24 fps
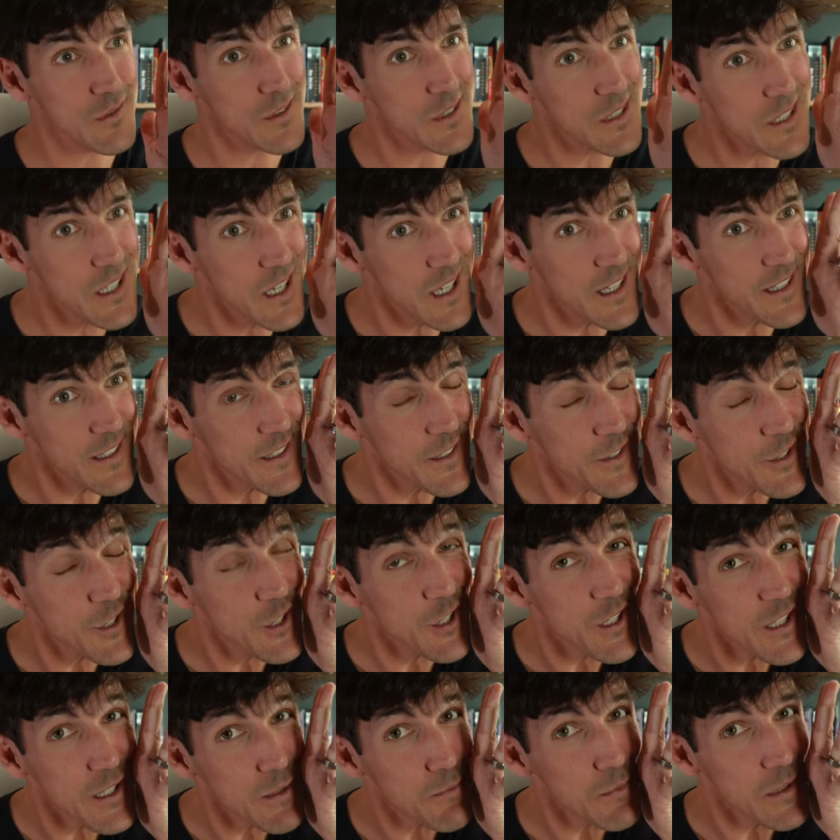it's kind of
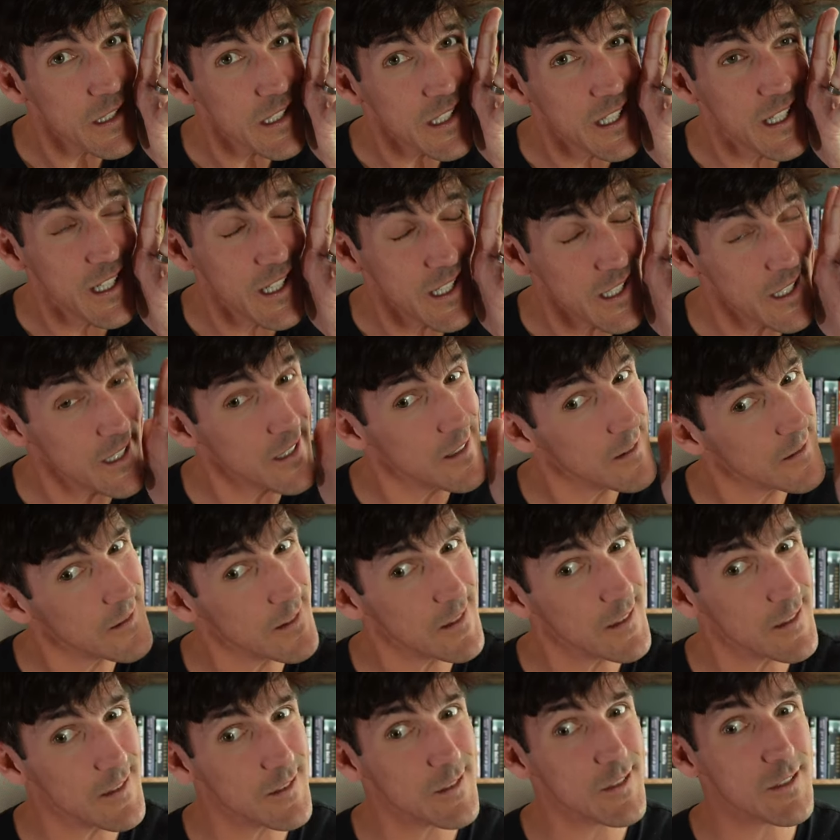chubby. Kind
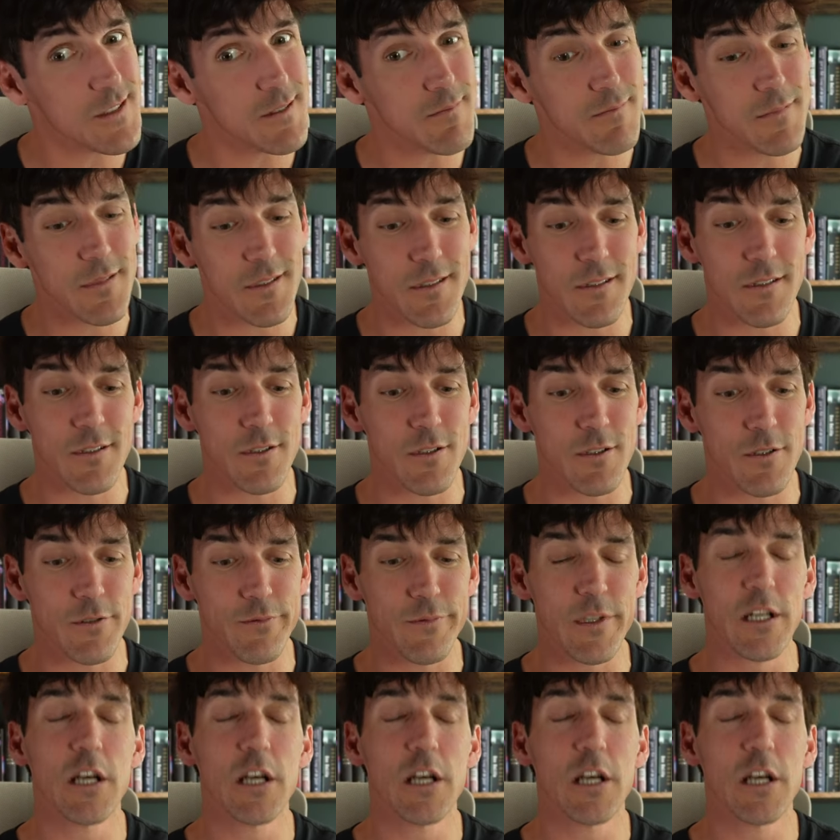of chubby, you know.